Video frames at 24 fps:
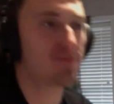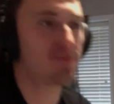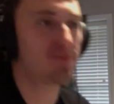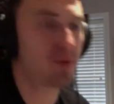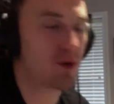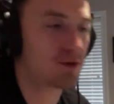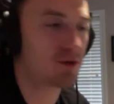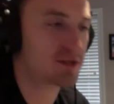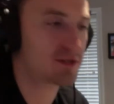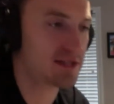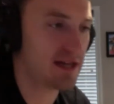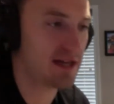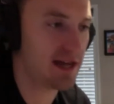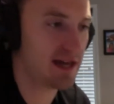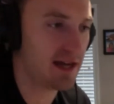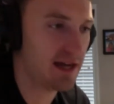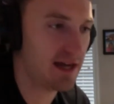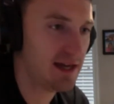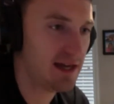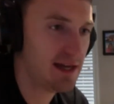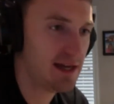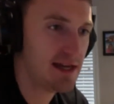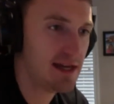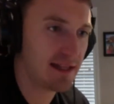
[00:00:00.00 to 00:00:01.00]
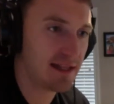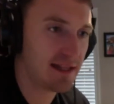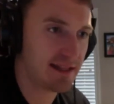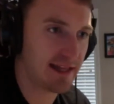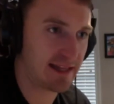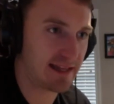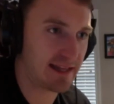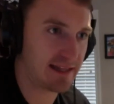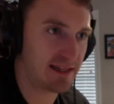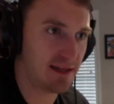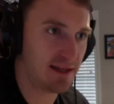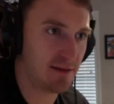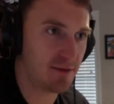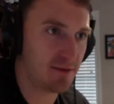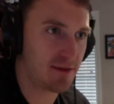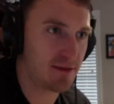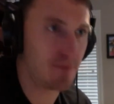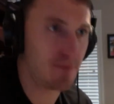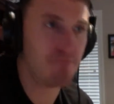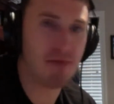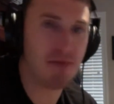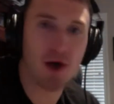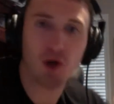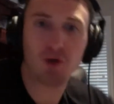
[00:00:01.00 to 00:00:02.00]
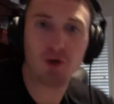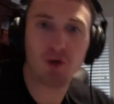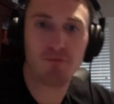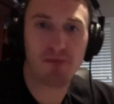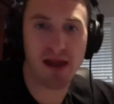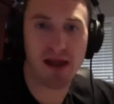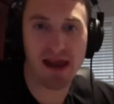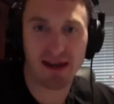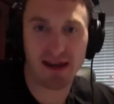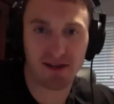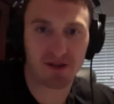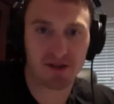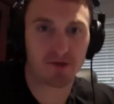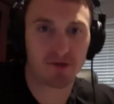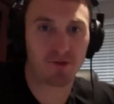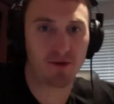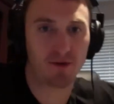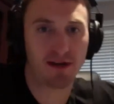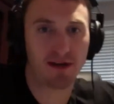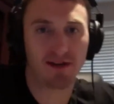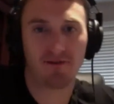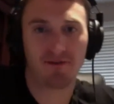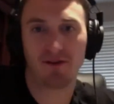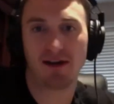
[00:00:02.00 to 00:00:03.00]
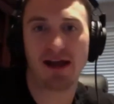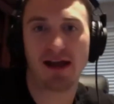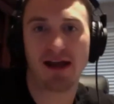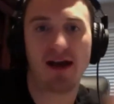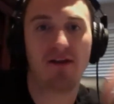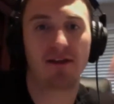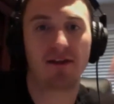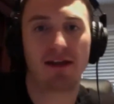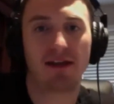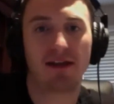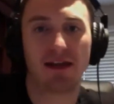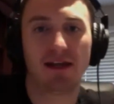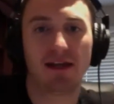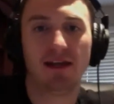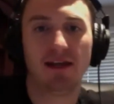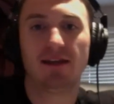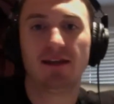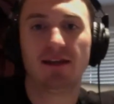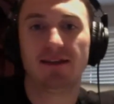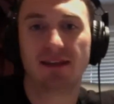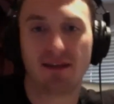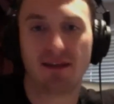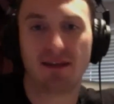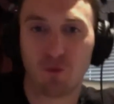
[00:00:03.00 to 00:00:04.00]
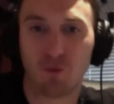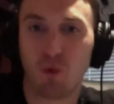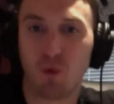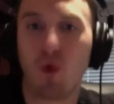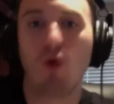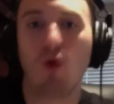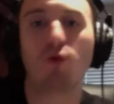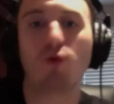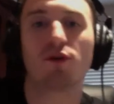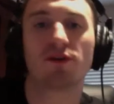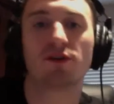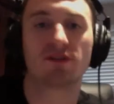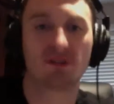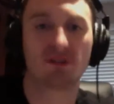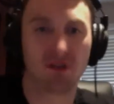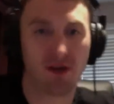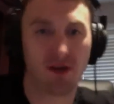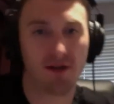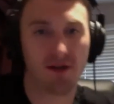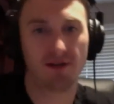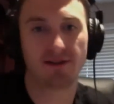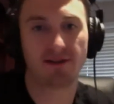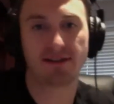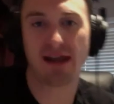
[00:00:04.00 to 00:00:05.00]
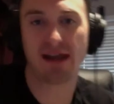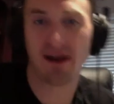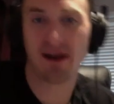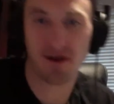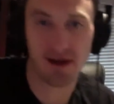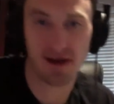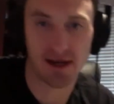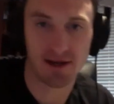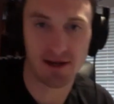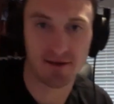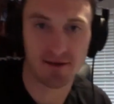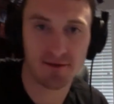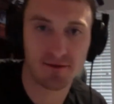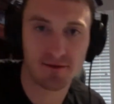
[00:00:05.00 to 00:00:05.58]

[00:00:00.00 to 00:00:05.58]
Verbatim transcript: about uh, like the the milk banks or whatever, and how they they have quotas on dairy.